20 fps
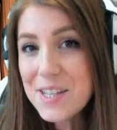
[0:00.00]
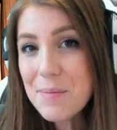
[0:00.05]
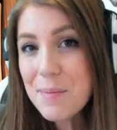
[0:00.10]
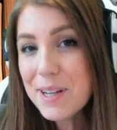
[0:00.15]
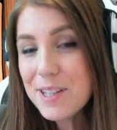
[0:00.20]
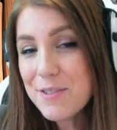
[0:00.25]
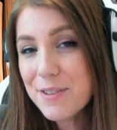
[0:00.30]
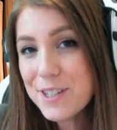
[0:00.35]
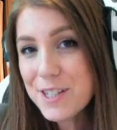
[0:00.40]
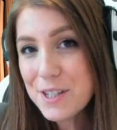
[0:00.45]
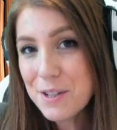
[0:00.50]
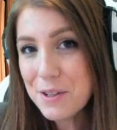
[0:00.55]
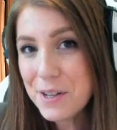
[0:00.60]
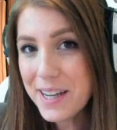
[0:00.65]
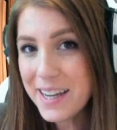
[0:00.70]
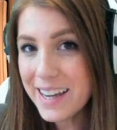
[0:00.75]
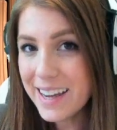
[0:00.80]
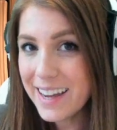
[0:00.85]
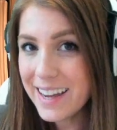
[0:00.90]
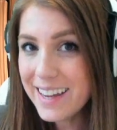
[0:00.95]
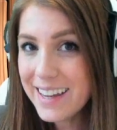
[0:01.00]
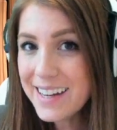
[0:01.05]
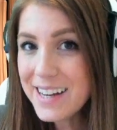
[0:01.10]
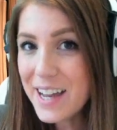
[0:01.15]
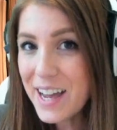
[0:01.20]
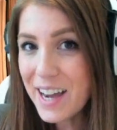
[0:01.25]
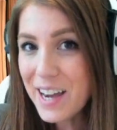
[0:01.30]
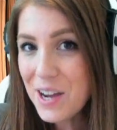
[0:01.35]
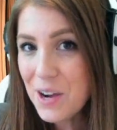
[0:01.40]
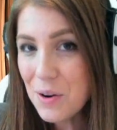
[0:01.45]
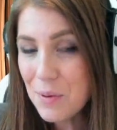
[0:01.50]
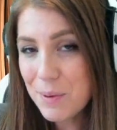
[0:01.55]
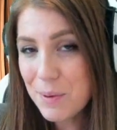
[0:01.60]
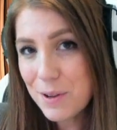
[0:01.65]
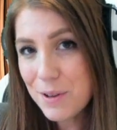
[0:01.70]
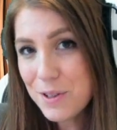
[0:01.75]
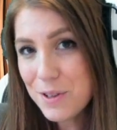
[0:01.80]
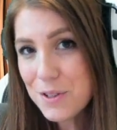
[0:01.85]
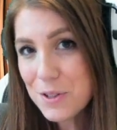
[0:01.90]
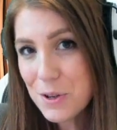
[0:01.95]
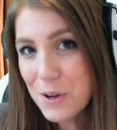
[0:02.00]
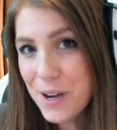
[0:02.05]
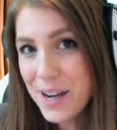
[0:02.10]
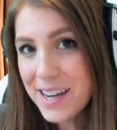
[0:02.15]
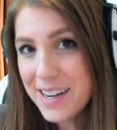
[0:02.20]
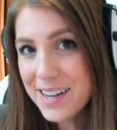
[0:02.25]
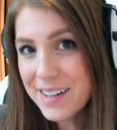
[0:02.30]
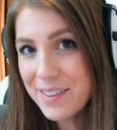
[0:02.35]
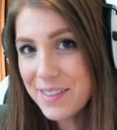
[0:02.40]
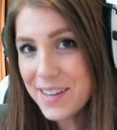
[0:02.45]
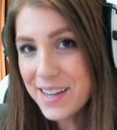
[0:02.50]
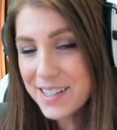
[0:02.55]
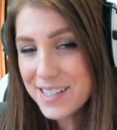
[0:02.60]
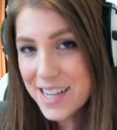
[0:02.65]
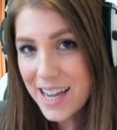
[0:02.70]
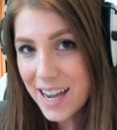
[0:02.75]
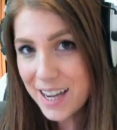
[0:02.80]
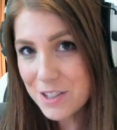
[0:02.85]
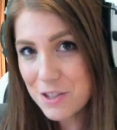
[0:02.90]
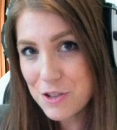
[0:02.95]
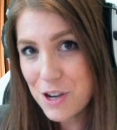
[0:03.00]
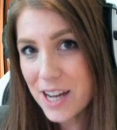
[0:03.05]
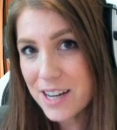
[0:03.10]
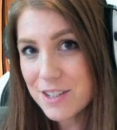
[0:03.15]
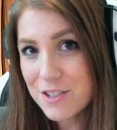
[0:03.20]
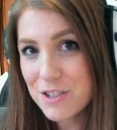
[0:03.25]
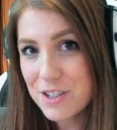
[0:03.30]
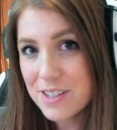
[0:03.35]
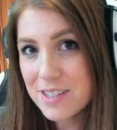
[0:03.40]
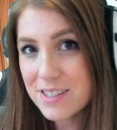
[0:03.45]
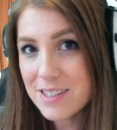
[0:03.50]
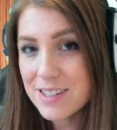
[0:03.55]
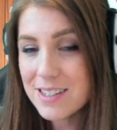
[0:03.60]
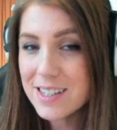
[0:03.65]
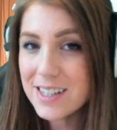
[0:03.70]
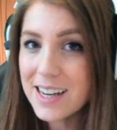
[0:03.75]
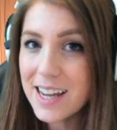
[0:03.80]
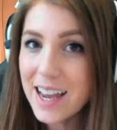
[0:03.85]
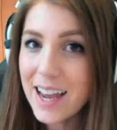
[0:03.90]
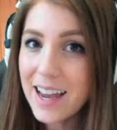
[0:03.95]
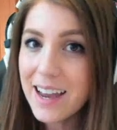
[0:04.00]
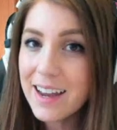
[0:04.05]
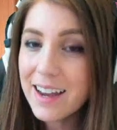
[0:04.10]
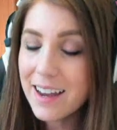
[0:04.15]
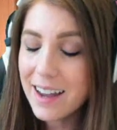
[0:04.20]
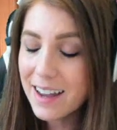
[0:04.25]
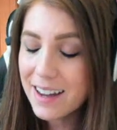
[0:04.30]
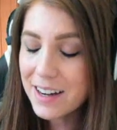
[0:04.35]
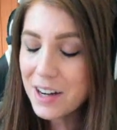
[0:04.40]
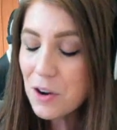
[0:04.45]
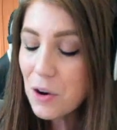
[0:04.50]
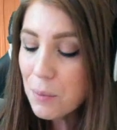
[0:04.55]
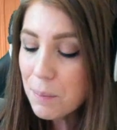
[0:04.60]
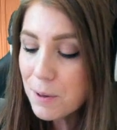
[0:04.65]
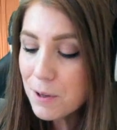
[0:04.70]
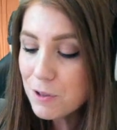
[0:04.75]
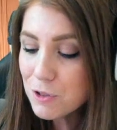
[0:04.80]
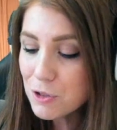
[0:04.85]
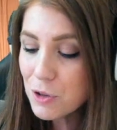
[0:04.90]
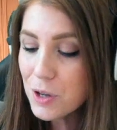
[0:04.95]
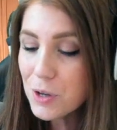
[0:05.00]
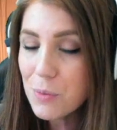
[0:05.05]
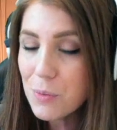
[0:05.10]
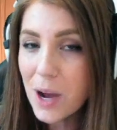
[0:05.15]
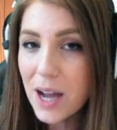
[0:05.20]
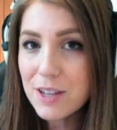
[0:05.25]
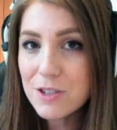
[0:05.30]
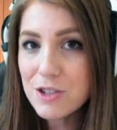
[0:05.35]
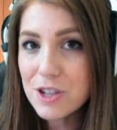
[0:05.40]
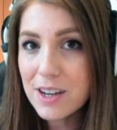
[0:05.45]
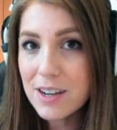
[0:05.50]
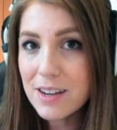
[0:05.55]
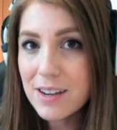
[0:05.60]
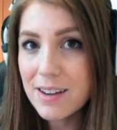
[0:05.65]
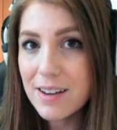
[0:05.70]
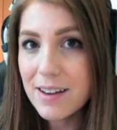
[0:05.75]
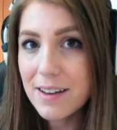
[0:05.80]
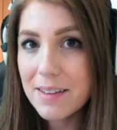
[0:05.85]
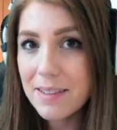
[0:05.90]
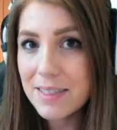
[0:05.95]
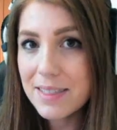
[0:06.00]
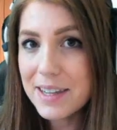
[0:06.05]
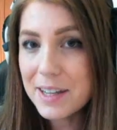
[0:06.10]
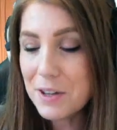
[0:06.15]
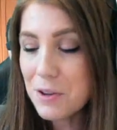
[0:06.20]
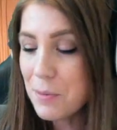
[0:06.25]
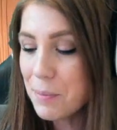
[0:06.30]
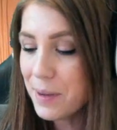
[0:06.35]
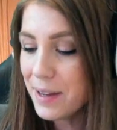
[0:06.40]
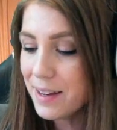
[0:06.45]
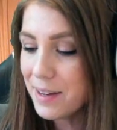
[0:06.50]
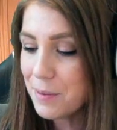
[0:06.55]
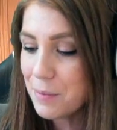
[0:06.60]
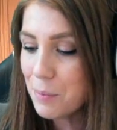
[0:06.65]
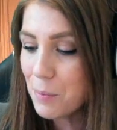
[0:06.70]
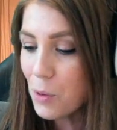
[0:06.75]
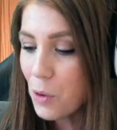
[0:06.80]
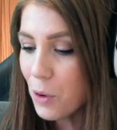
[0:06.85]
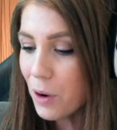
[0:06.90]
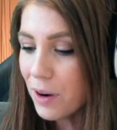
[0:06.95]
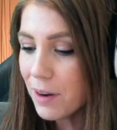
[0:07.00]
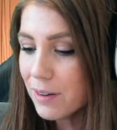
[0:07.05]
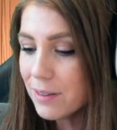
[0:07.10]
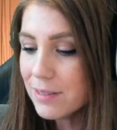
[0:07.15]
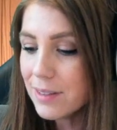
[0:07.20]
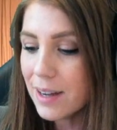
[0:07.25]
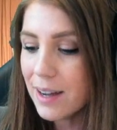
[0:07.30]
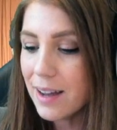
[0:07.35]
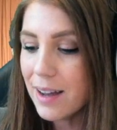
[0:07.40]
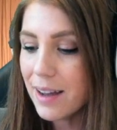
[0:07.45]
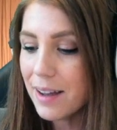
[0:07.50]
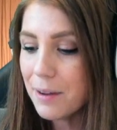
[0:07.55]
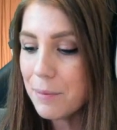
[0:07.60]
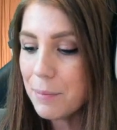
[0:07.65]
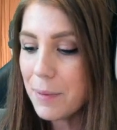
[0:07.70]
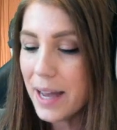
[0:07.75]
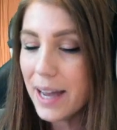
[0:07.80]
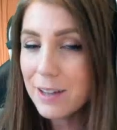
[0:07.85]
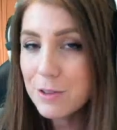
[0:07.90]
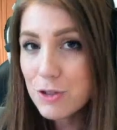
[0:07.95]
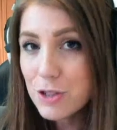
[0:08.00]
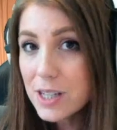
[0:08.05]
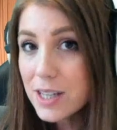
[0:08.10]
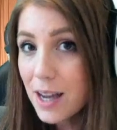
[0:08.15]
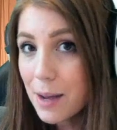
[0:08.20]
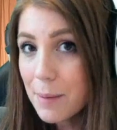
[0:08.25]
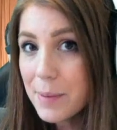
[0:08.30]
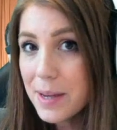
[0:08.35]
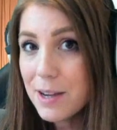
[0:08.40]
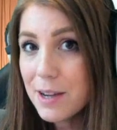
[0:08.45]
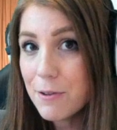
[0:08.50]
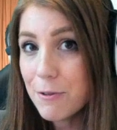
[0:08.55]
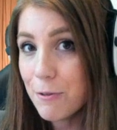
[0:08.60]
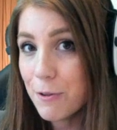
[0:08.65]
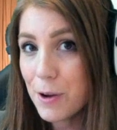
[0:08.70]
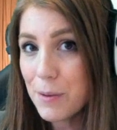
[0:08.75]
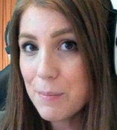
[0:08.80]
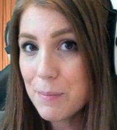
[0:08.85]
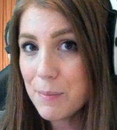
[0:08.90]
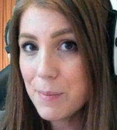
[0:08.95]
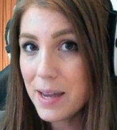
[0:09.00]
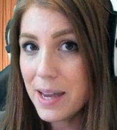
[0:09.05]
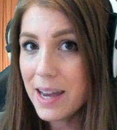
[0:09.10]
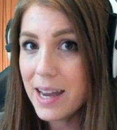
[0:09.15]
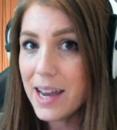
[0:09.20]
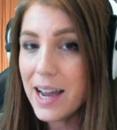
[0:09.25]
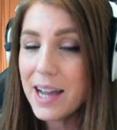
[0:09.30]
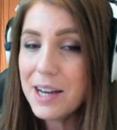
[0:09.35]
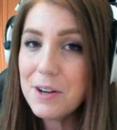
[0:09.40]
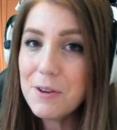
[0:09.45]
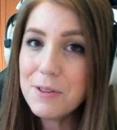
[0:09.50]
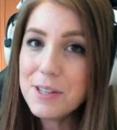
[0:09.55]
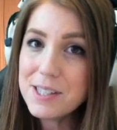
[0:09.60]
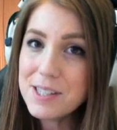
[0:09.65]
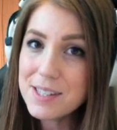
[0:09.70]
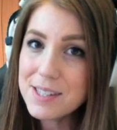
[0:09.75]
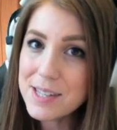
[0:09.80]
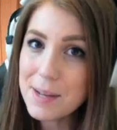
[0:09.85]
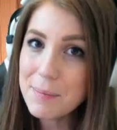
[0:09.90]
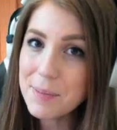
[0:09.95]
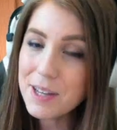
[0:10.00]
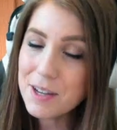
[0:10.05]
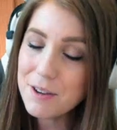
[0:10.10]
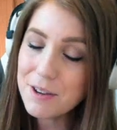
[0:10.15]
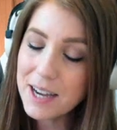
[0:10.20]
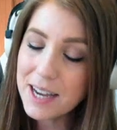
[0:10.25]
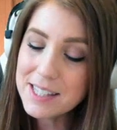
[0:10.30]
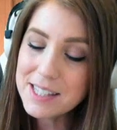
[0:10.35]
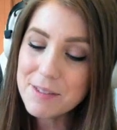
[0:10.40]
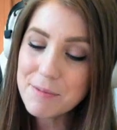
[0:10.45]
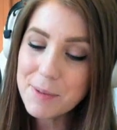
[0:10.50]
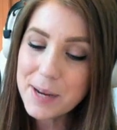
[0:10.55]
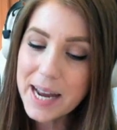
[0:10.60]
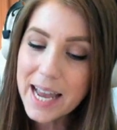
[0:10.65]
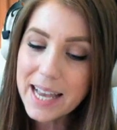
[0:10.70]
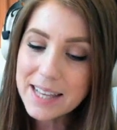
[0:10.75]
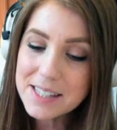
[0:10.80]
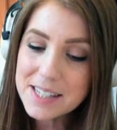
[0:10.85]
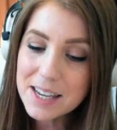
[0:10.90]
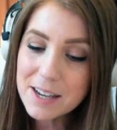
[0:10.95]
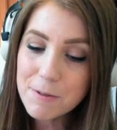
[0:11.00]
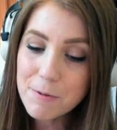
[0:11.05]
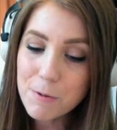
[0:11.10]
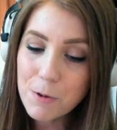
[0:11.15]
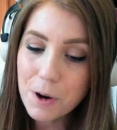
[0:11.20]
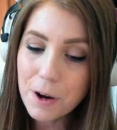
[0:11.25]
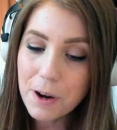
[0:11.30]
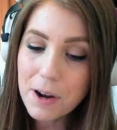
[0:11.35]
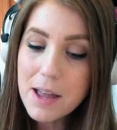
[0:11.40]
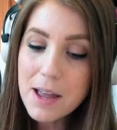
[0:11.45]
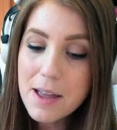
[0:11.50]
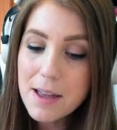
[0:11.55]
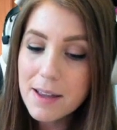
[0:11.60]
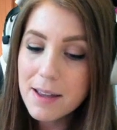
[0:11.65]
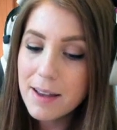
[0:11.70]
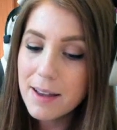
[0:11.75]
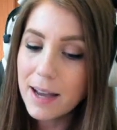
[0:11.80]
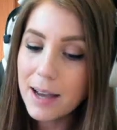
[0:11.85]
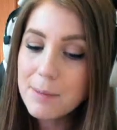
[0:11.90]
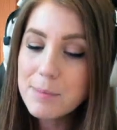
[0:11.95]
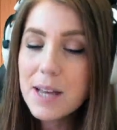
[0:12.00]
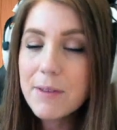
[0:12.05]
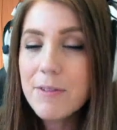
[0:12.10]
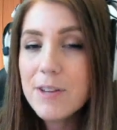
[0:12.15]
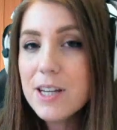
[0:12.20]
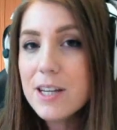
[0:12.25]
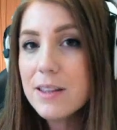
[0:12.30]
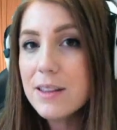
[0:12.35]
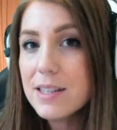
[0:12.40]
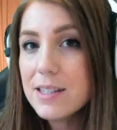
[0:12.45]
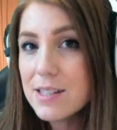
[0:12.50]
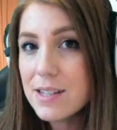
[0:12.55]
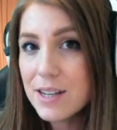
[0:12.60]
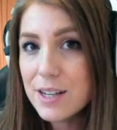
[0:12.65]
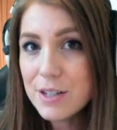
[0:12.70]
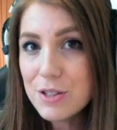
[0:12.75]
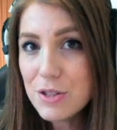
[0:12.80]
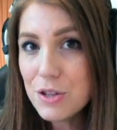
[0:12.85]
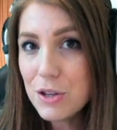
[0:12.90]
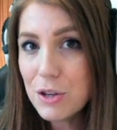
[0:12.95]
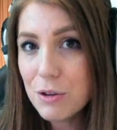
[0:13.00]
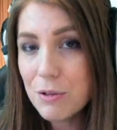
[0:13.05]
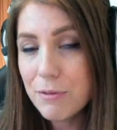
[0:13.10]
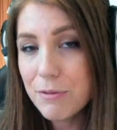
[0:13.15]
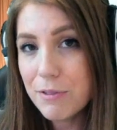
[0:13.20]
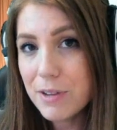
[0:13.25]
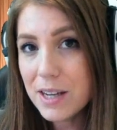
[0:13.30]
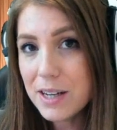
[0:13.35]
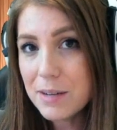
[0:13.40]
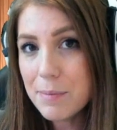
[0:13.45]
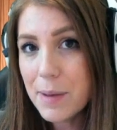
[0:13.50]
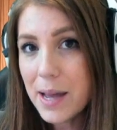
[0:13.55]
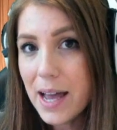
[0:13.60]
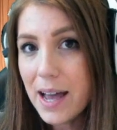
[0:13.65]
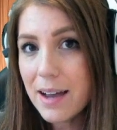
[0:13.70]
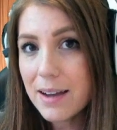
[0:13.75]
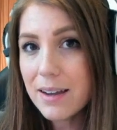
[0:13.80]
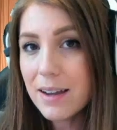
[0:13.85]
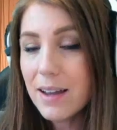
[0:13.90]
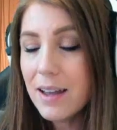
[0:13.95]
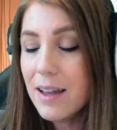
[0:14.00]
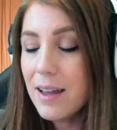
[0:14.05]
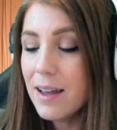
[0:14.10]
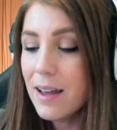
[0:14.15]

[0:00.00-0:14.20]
much for tuning in. I hope you enjoyed the attack strategies today, and I hope you enjoyed watching a little bit more uh, actually coming from me. I know this is something you guys have been asking for. I'm definitely listening to your feedback.